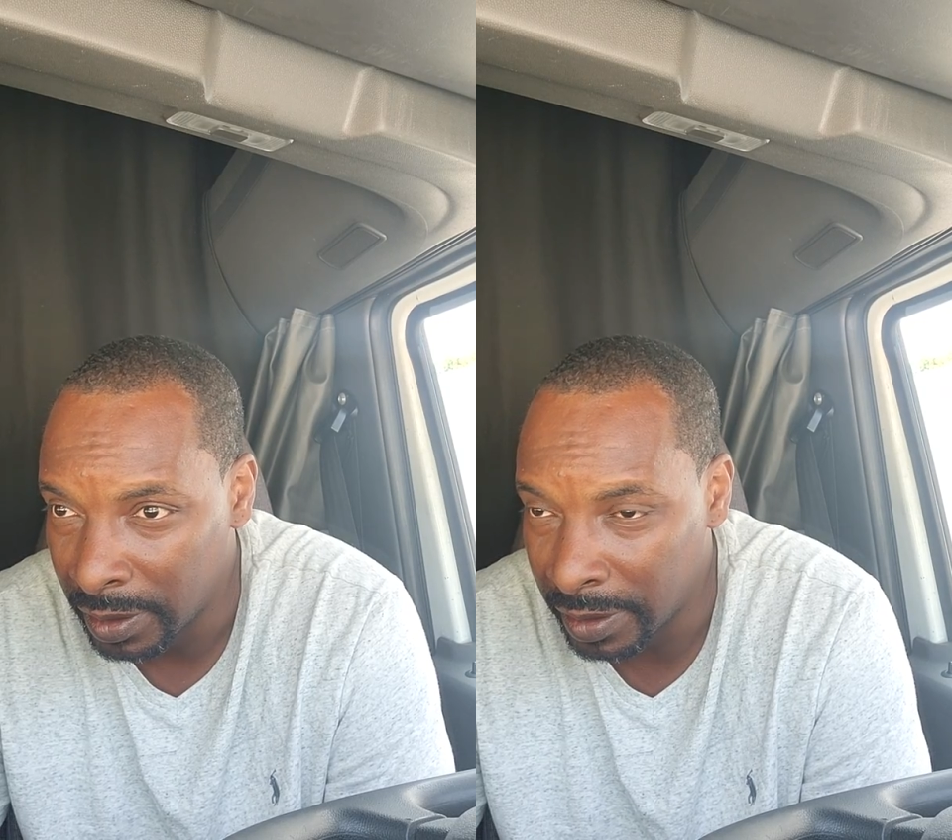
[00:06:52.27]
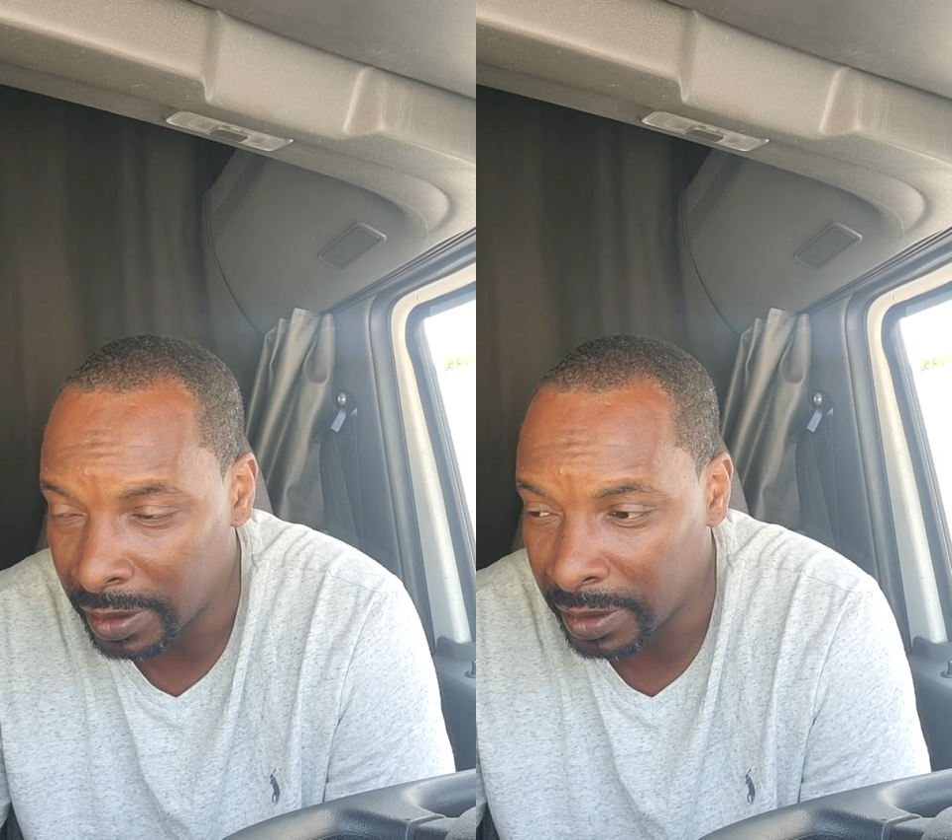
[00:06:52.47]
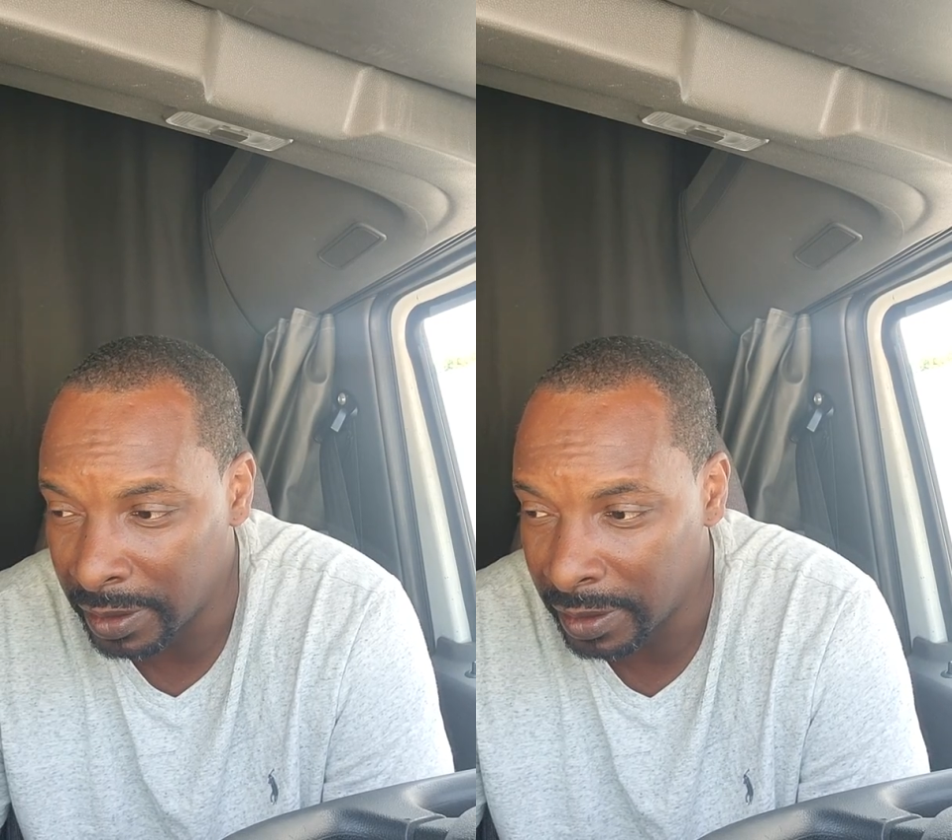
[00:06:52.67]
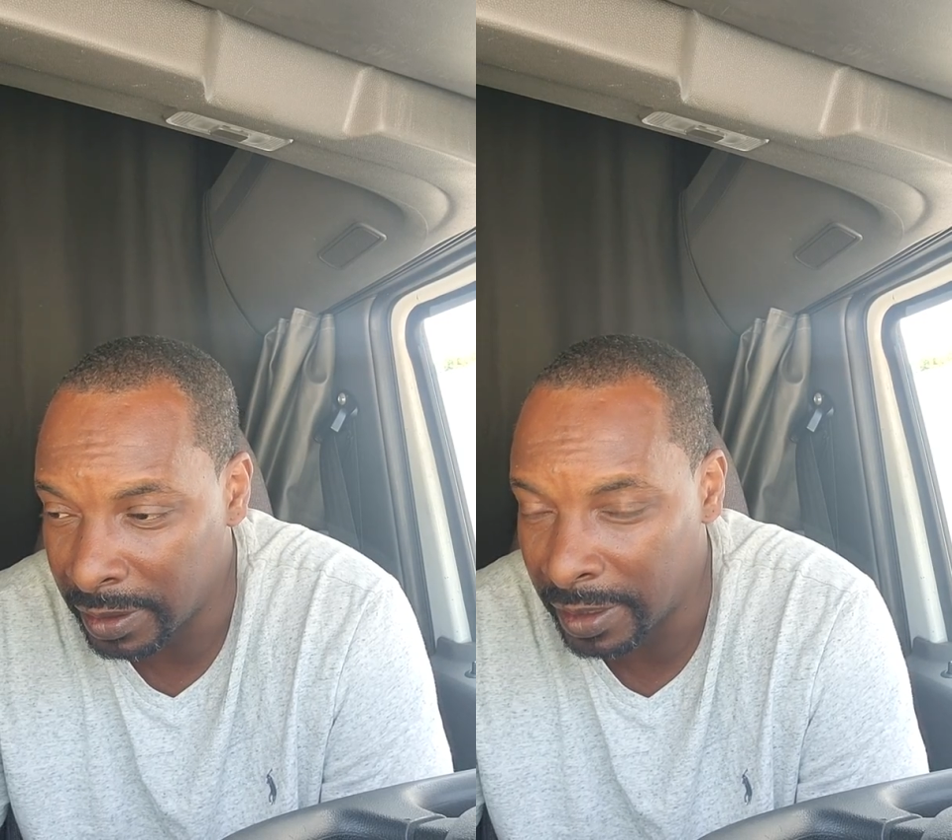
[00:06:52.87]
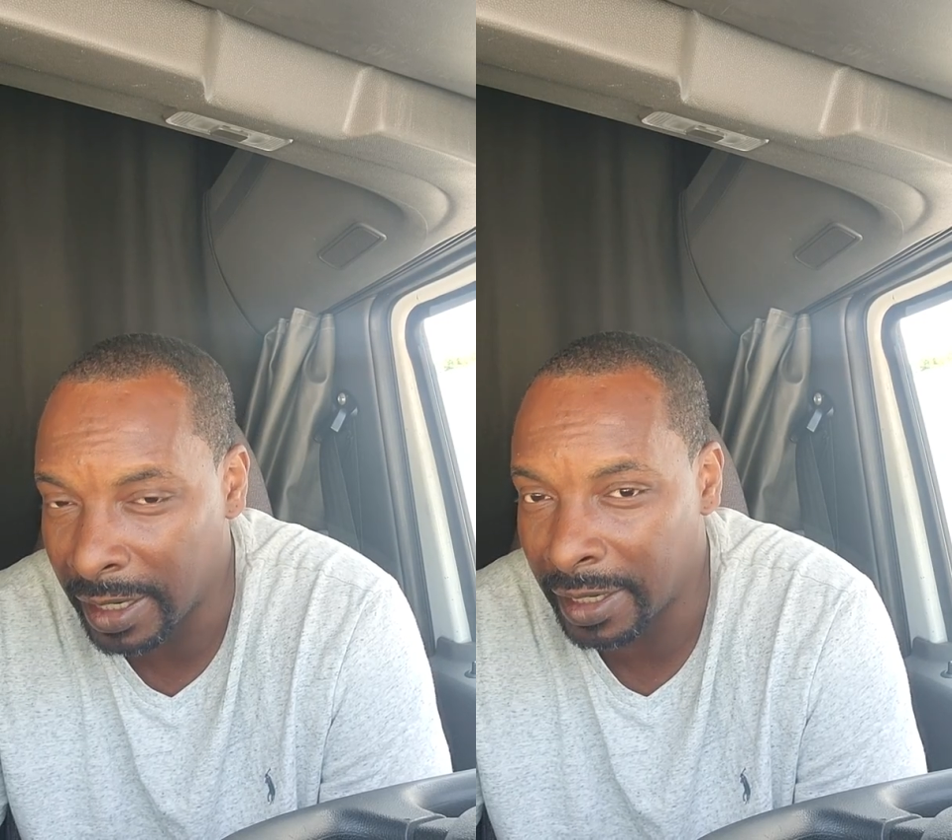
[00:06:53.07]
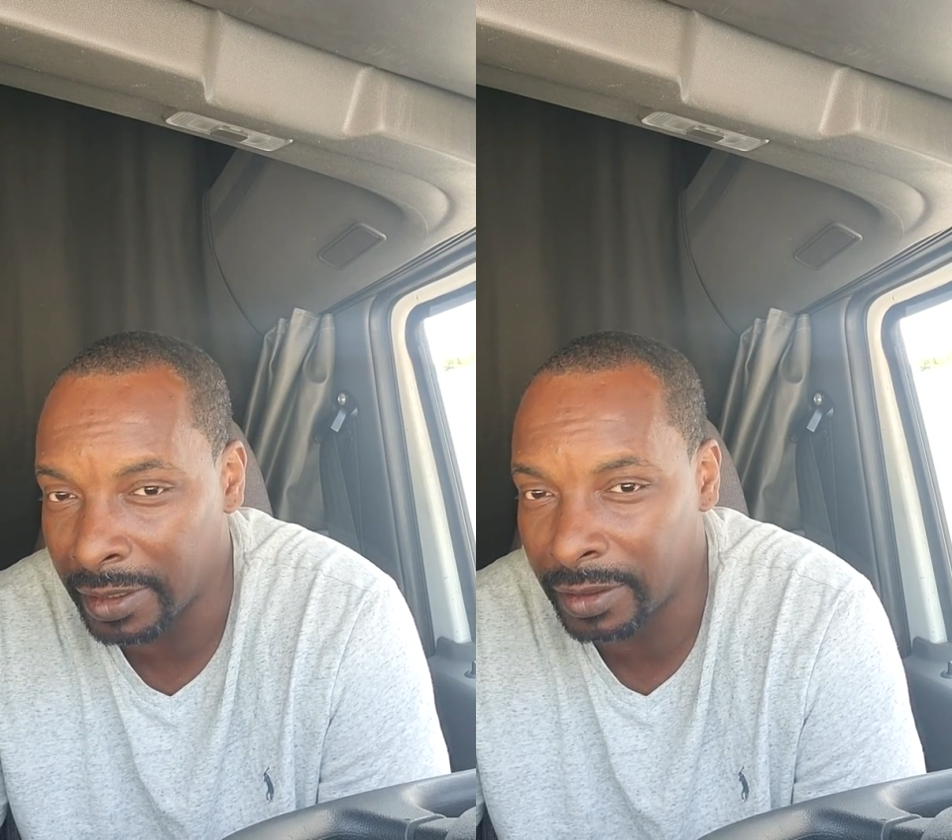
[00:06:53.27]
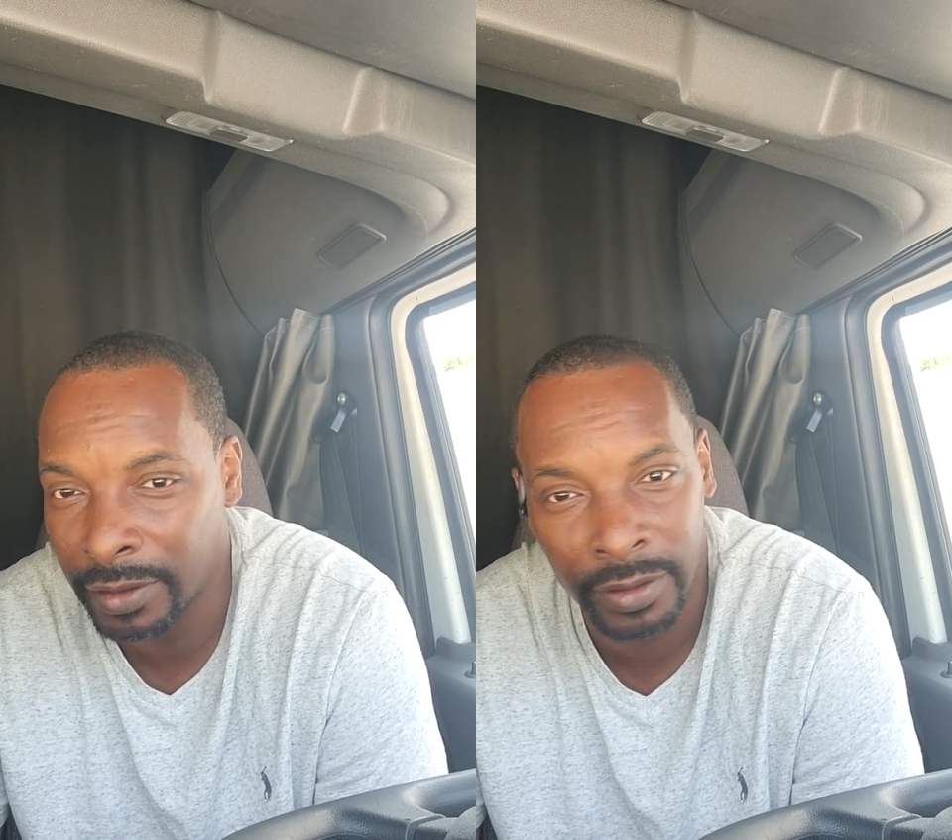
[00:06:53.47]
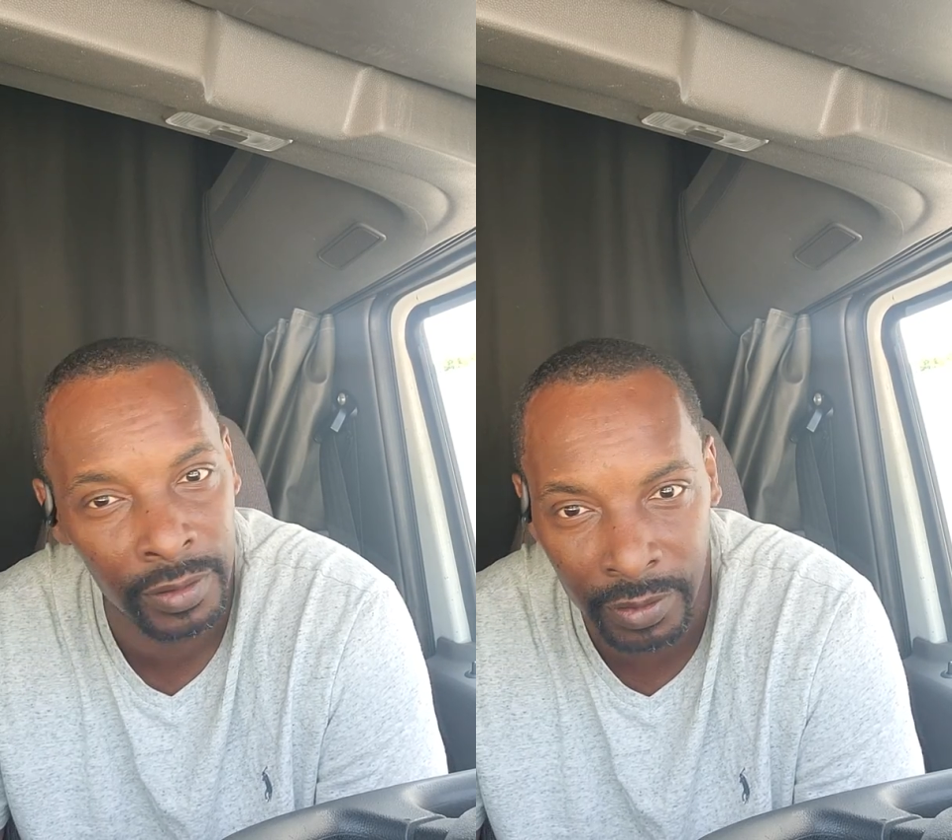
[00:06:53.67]
And then I gotta
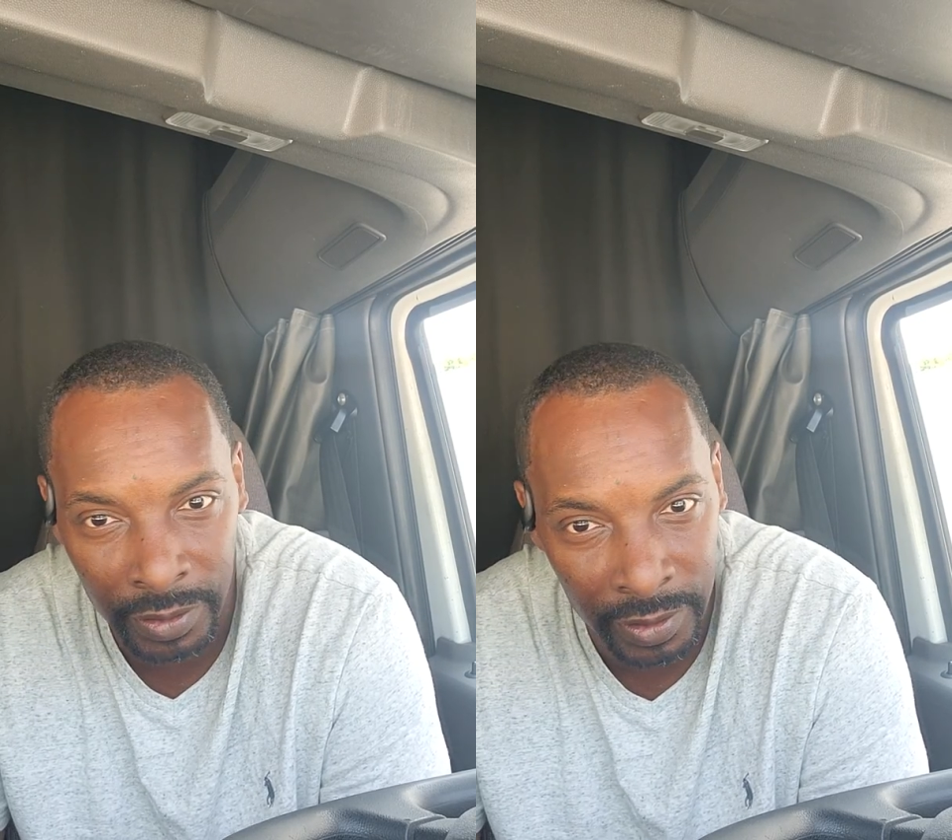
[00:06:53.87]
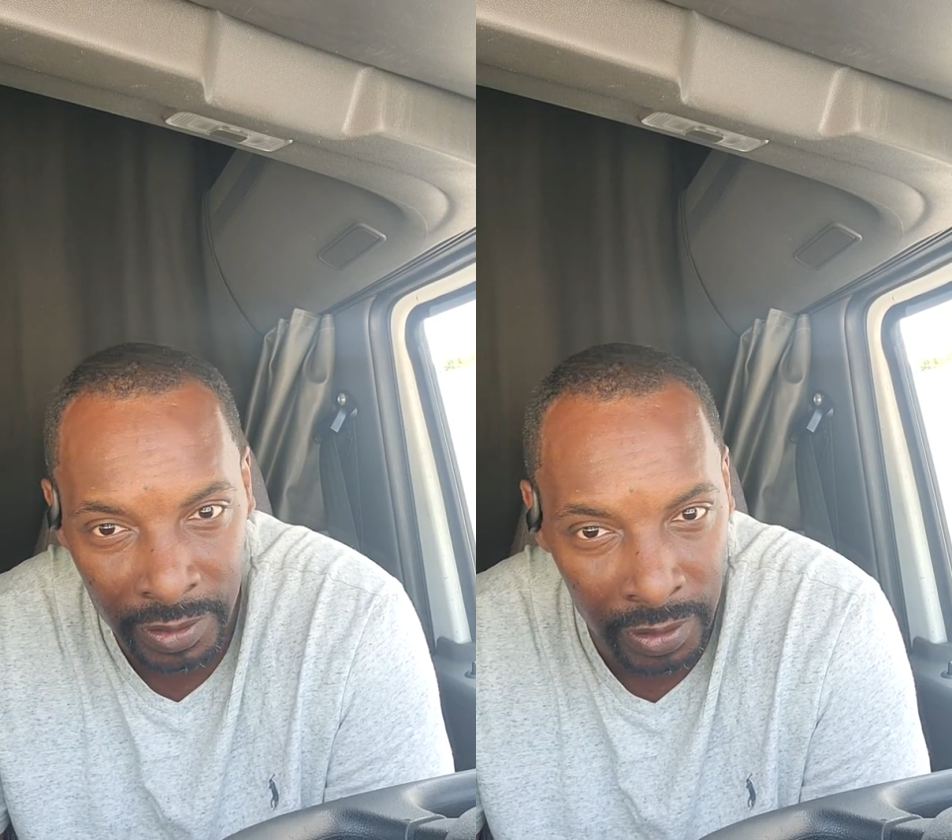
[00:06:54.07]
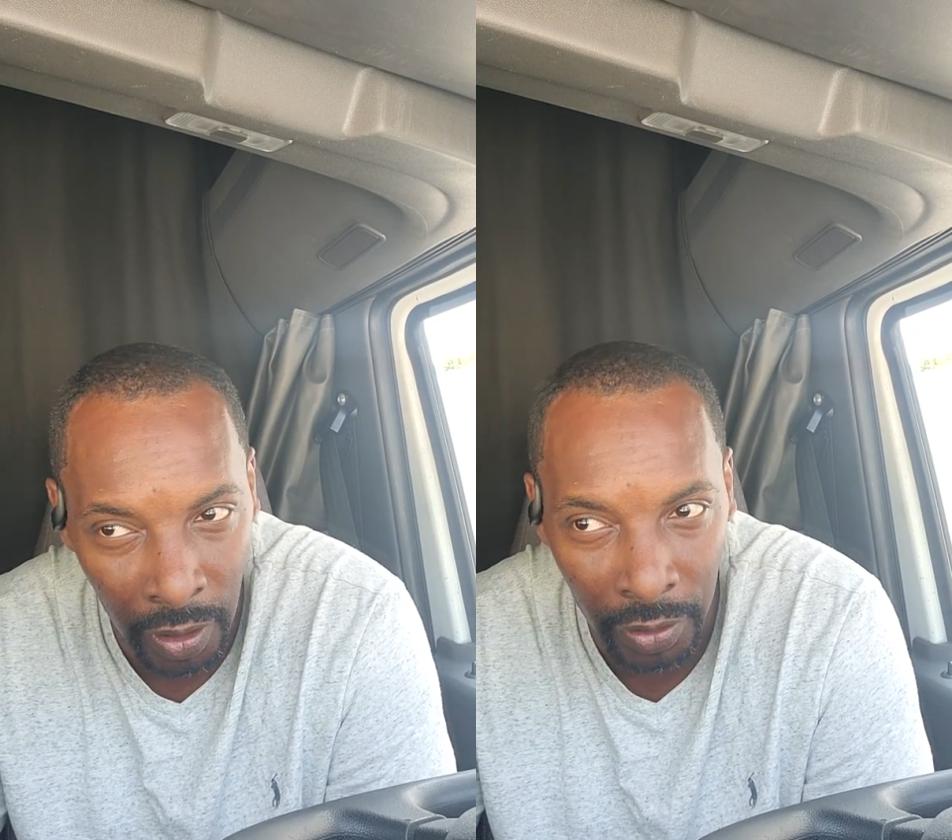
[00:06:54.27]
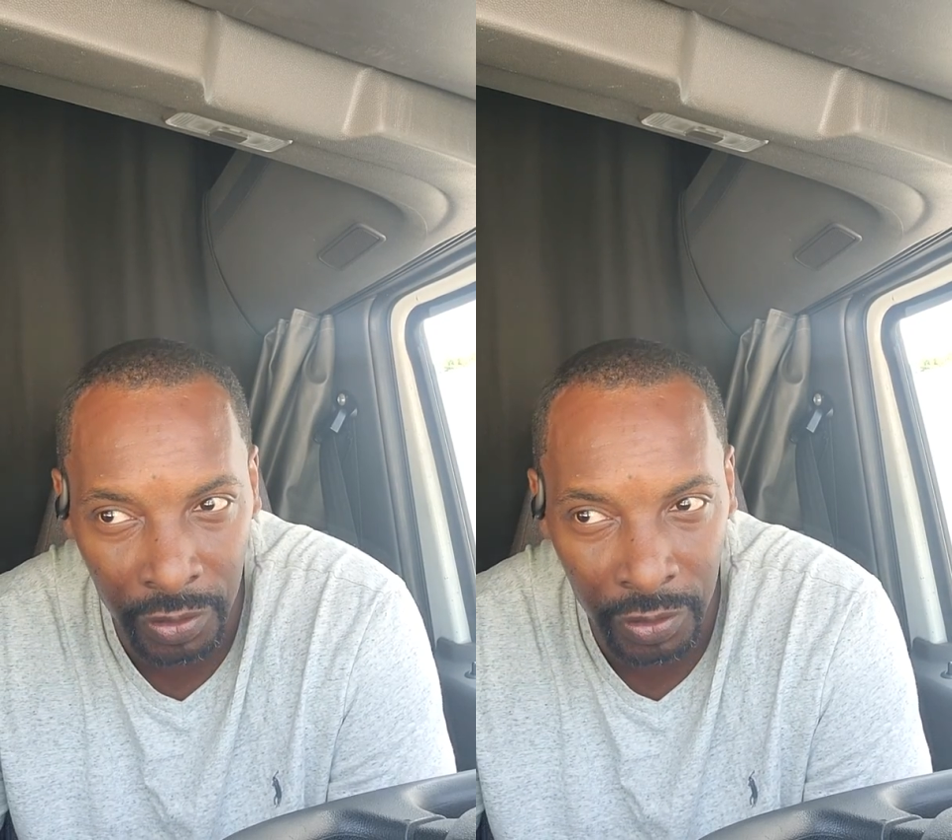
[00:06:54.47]
call